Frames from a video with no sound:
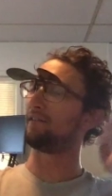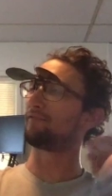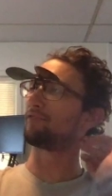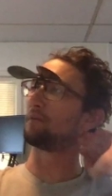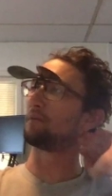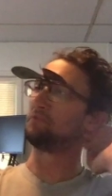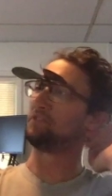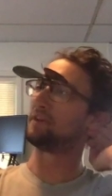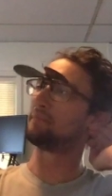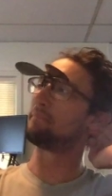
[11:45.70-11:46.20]

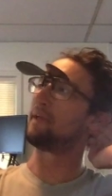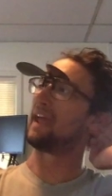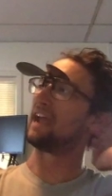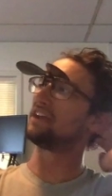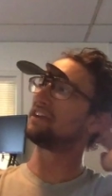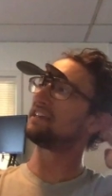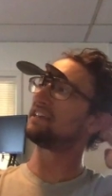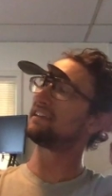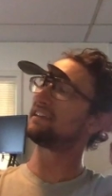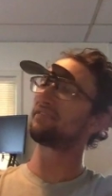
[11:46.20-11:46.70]

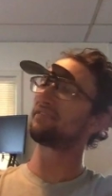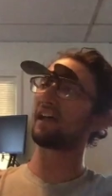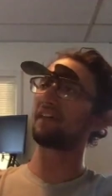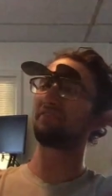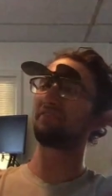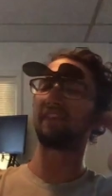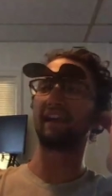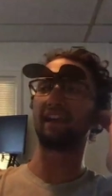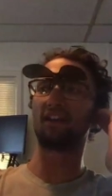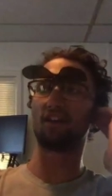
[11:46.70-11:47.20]
demanding that
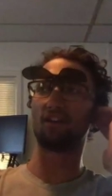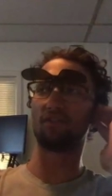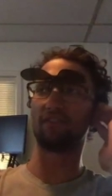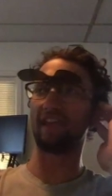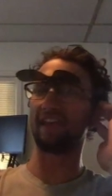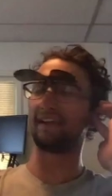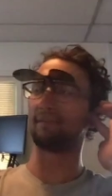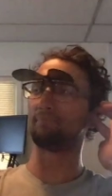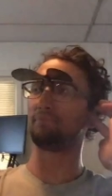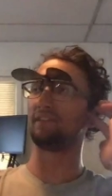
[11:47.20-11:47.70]
they
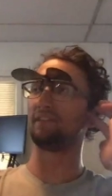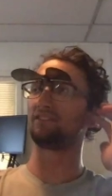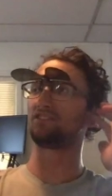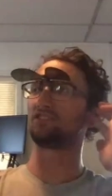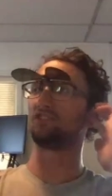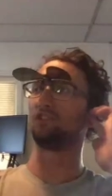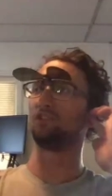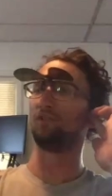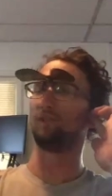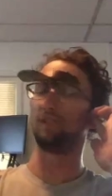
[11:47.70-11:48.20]
be
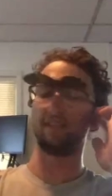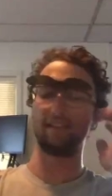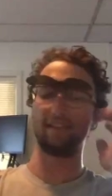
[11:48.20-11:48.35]
saluted